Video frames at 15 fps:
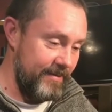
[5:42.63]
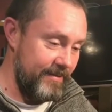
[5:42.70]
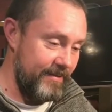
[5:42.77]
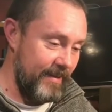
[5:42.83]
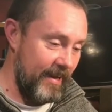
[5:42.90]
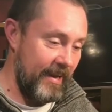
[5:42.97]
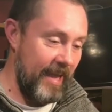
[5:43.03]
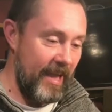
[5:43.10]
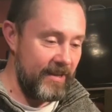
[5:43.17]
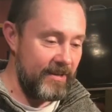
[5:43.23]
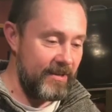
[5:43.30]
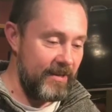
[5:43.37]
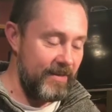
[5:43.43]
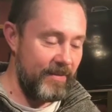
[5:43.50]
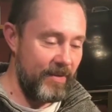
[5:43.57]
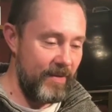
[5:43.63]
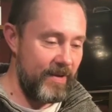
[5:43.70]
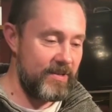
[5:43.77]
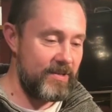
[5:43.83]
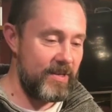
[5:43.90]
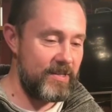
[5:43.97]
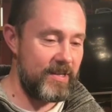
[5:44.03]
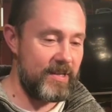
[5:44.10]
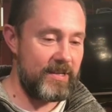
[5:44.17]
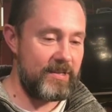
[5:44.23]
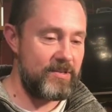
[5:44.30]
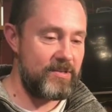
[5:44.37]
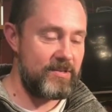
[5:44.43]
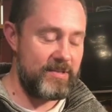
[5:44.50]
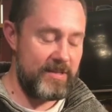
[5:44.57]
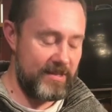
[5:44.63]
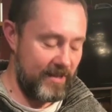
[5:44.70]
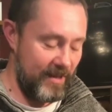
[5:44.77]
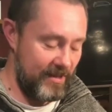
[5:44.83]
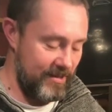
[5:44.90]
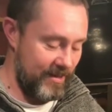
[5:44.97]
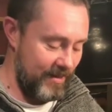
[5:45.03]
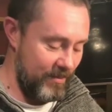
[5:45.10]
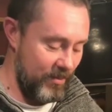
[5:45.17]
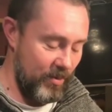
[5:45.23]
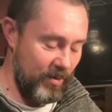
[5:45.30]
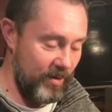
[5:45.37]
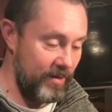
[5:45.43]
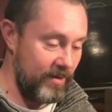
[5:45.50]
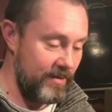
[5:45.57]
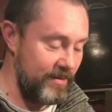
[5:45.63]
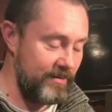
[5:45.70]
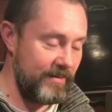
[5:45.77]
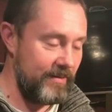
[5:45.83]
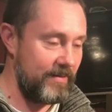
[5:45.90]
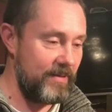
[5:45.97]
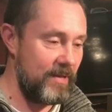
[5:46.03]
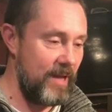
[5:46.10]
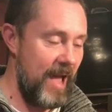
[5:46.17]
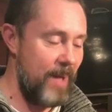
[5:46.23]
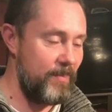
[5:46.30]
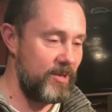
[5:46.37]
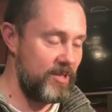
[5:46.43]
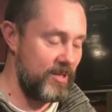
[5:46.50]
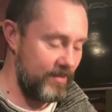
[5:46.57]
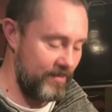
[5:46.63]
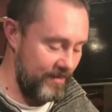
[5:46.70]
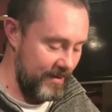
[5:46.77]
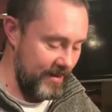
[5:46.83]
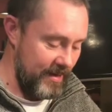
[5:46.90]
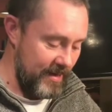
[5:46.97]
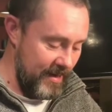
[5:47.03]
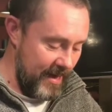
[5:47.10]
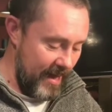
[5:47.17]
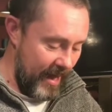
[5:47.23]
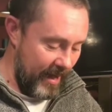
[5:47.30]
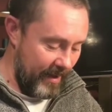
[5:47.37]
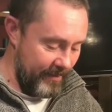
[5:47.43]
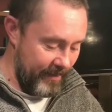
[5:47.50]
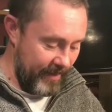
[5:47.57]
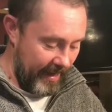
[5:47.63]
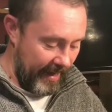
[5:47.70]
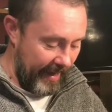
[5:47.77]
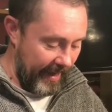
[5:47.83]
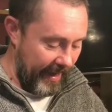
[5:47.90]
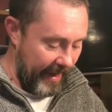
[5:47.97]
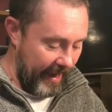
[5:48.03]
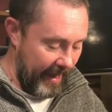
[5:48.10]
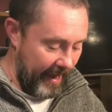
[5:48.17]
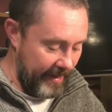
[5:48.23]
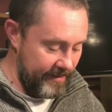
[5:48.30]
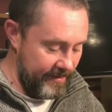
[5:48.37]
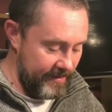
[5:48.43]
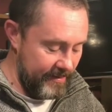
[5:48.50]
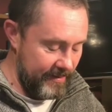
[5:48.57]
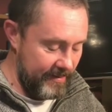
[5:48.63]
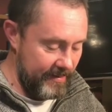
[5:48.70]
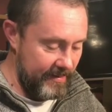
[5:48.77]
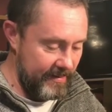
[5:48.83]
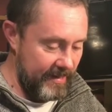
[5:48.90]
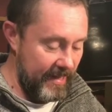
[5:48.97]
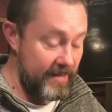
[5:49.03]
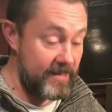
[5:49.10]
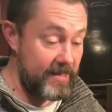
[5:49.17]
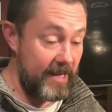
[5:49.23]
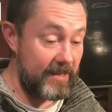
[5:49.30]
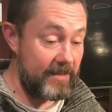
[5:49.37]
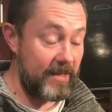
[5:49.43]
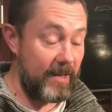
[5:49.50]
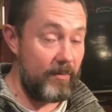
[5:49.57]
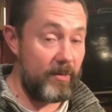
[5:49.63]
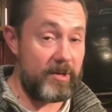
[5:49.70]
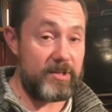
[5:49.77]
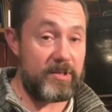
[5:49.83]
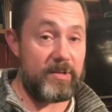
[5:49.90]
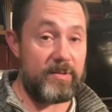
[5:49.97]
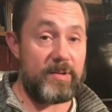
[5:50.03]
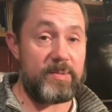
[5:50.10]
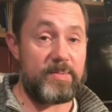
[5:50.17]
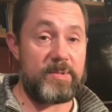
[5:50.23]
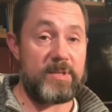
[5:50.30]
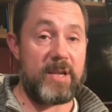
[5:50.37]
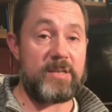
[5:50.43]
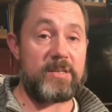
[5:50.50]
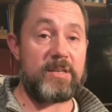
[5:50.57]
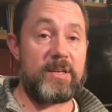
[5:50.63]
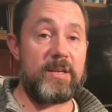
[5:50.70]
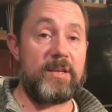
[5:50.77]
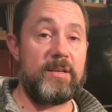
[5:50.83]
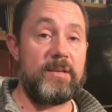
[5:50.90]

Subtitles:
again, if you're interested in discussing it more, happy to. And then the second thing I want to do is potentially.